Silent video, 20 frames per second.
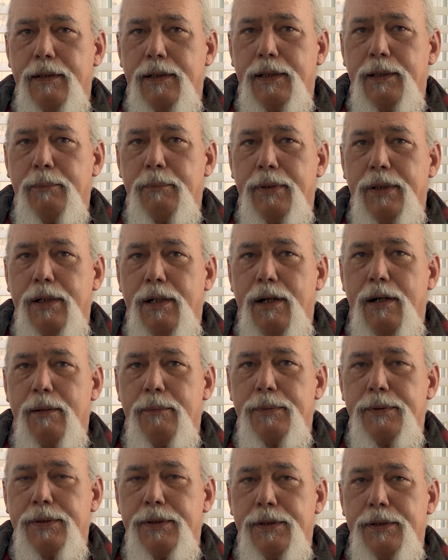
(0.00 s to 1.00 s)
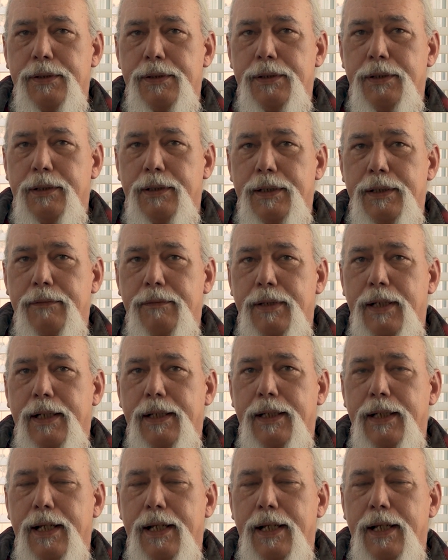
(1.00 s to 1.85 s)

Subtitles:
gave me an option to leave that